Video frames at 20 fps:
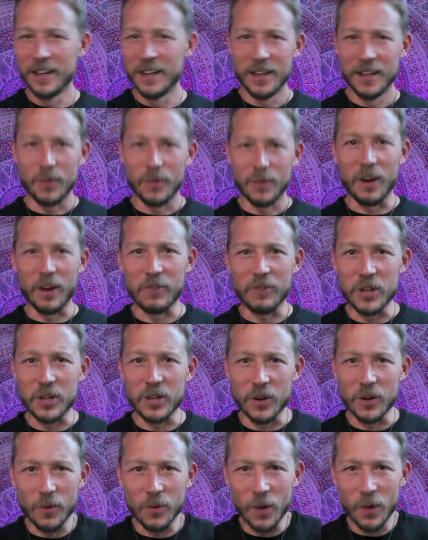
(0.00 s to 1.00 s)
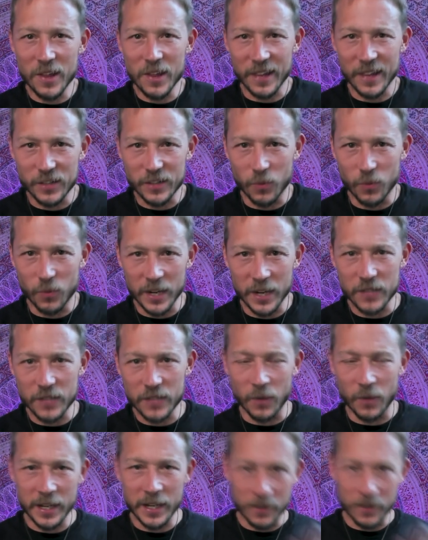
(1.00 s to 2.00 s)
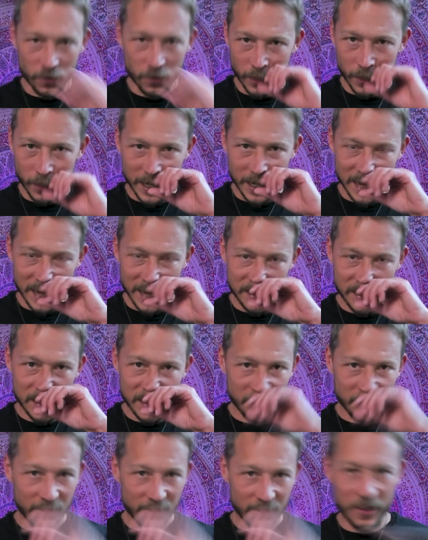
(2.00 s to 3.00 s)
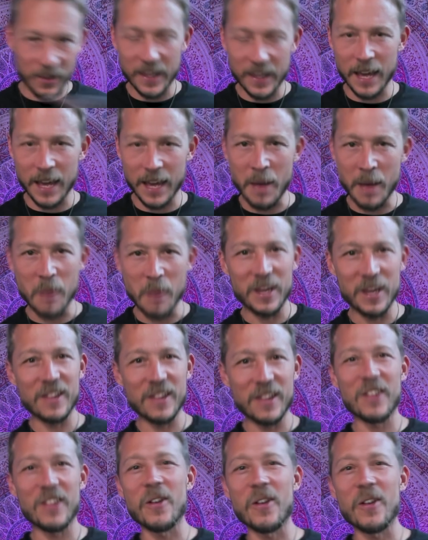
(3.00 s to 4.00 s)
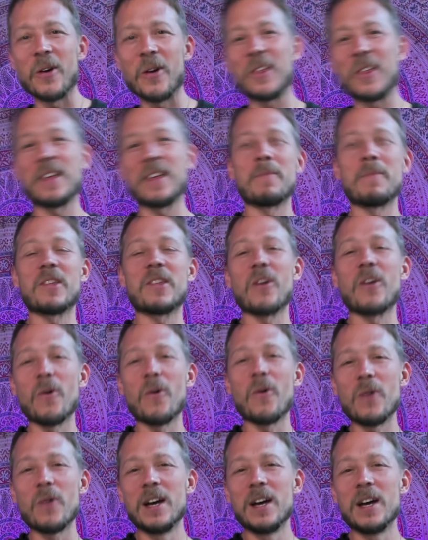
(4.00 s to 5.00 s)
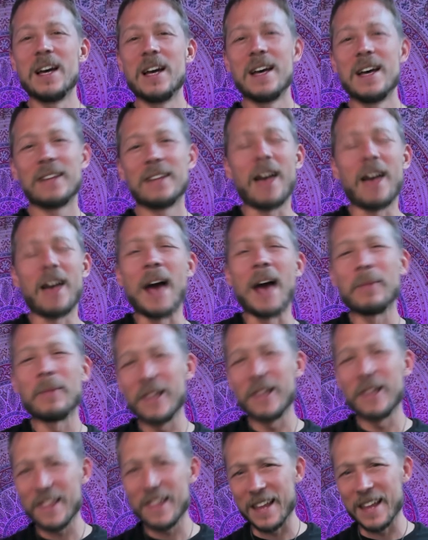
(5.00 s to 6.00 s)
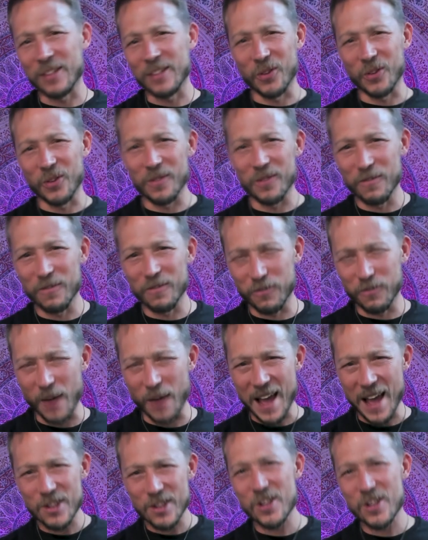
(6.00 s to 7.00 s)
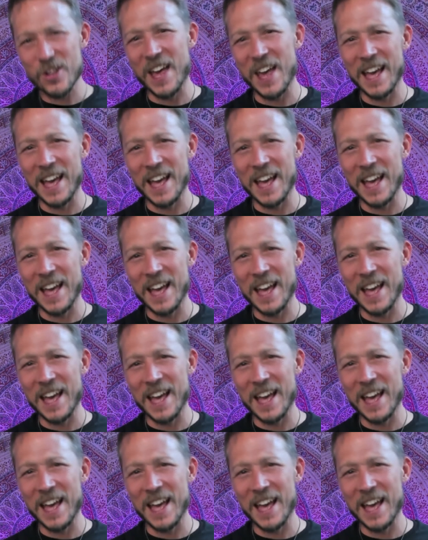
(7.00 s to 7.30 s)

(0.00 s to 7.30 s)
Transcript: whatever year it was, like 2020 or 2019, whenever this came out? Because the song seems so timeless, yet they're fresh and